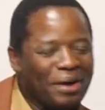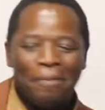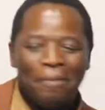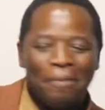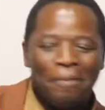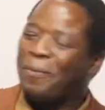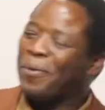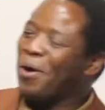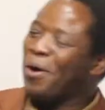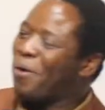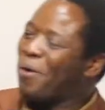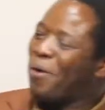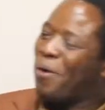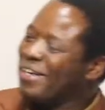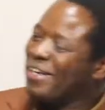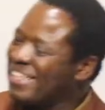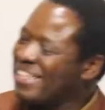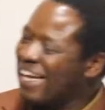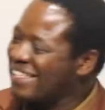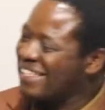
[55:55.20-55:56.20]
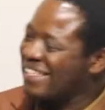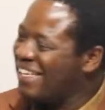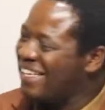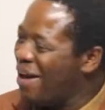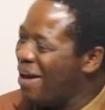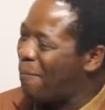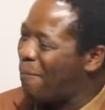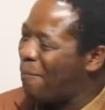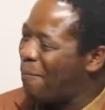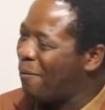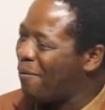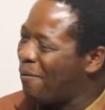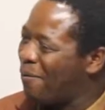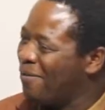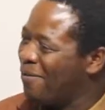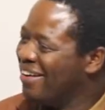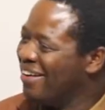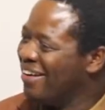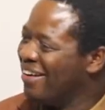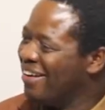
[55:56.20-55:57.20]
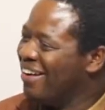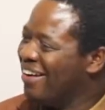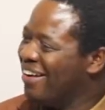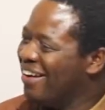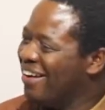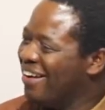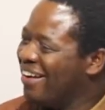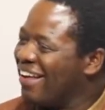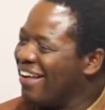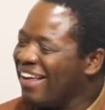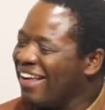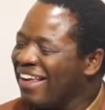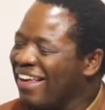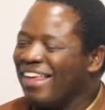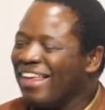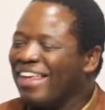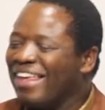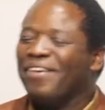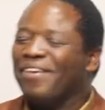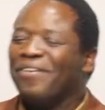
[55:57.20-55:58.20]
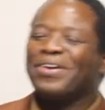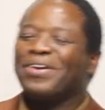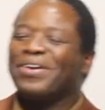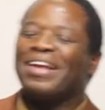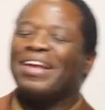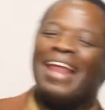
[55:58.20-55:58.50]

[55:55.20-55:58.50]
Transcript: Maybe your God is asleep. He would